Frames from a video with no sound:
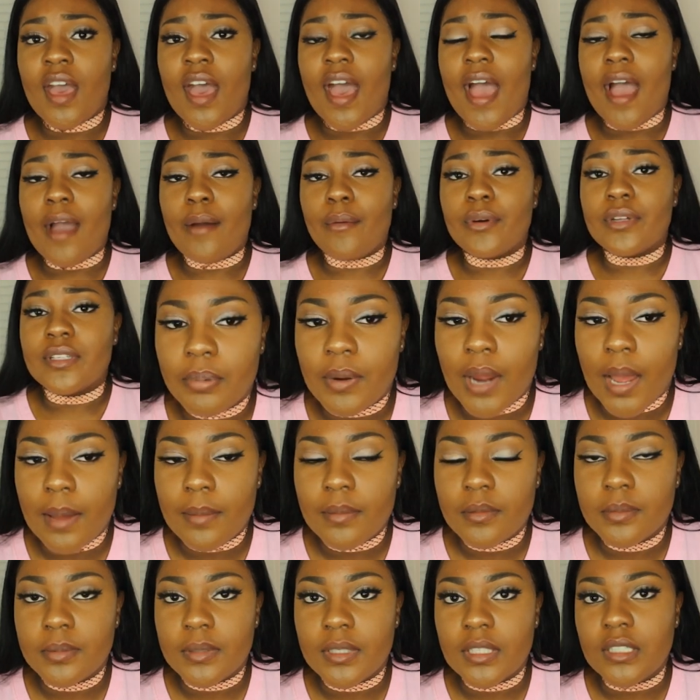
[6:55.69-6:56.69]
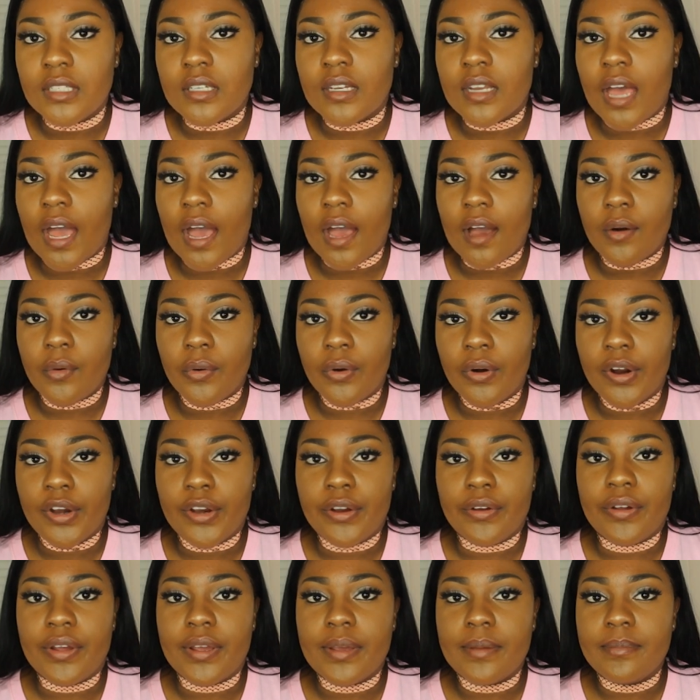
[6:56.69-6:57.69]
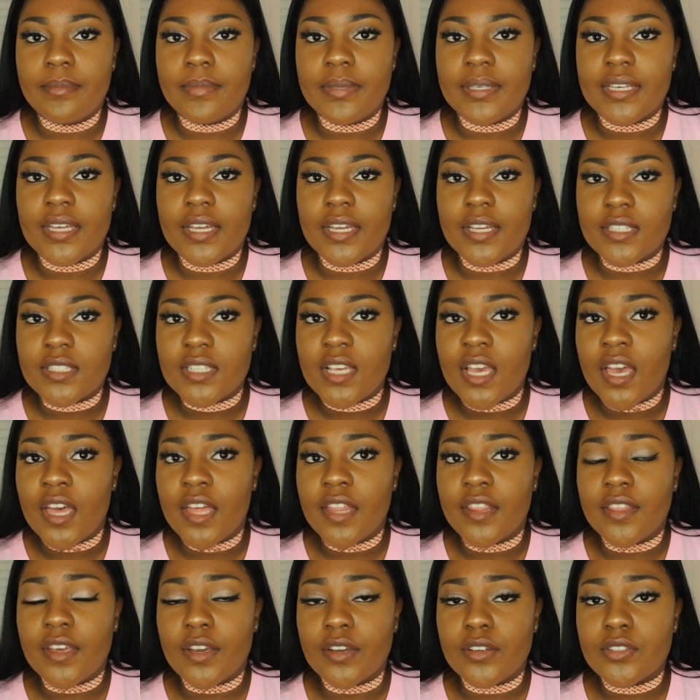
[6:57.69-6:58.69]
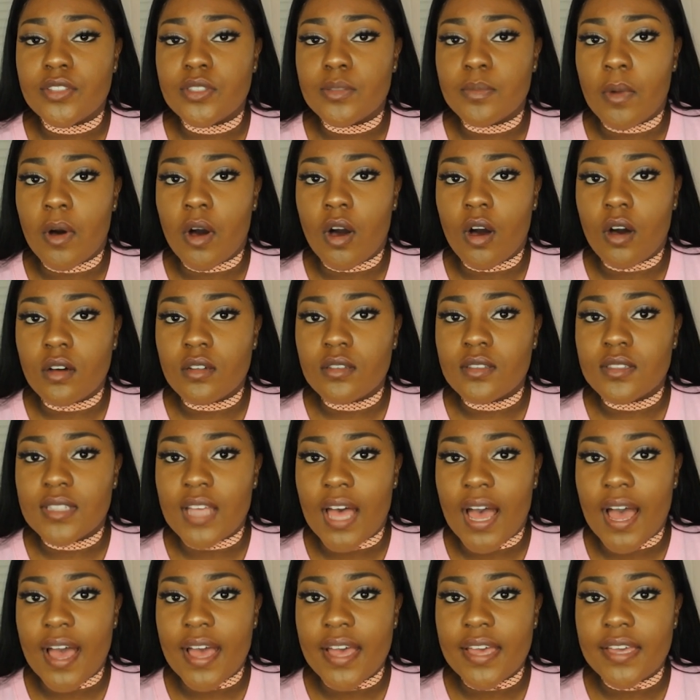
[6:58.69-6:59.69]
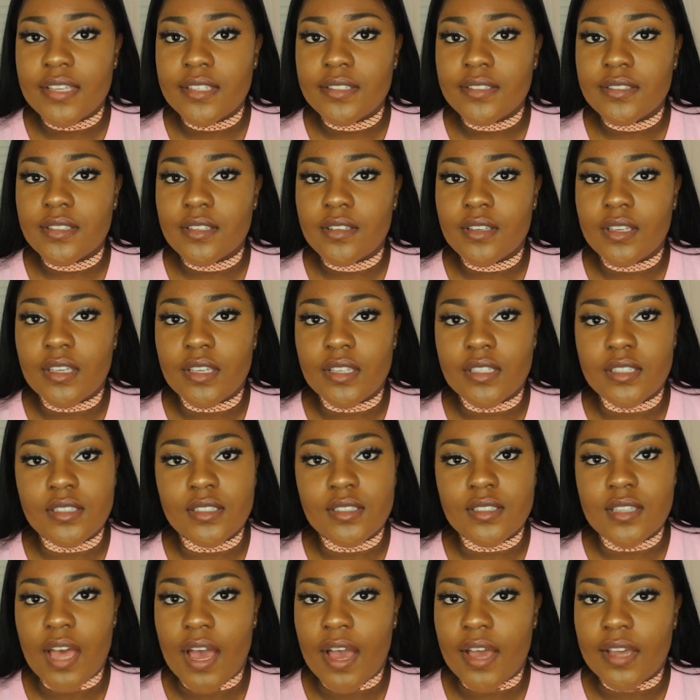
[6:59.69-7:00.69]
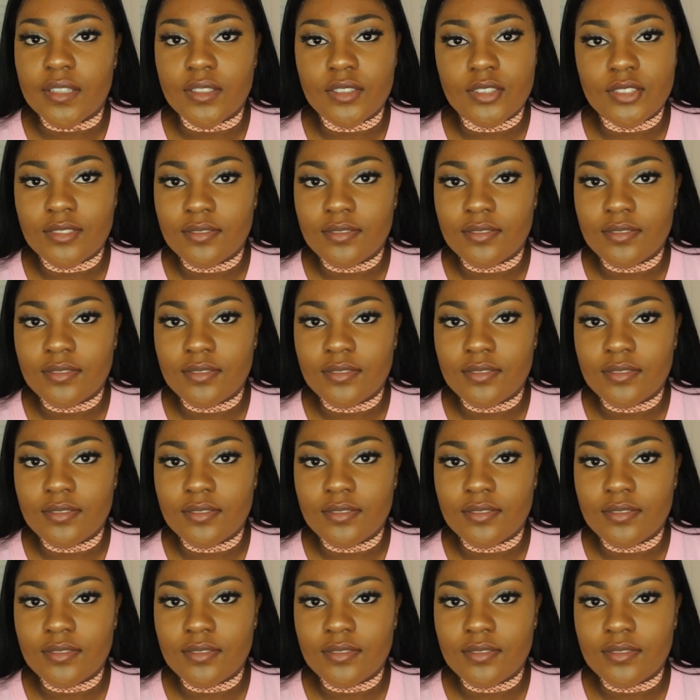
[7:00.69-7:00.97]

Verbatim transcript: I would probably not order it because their small size is not